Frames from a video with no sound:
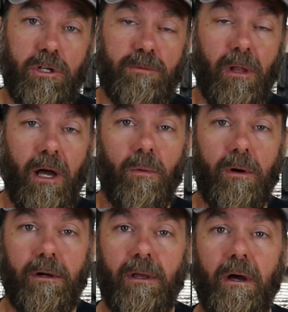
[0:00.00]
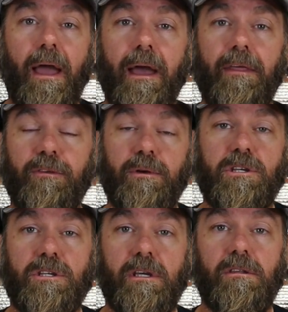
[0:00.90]
inch plywood and 3
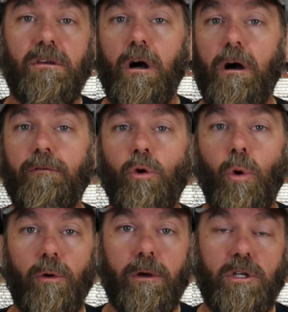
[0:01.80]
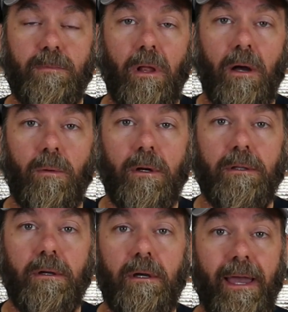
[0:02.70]
sheets of 1/4 inch
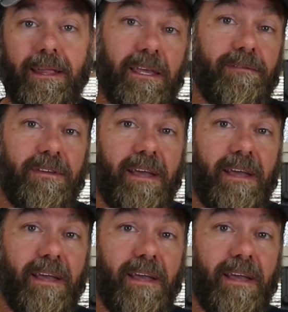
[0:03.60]
plywood, and it even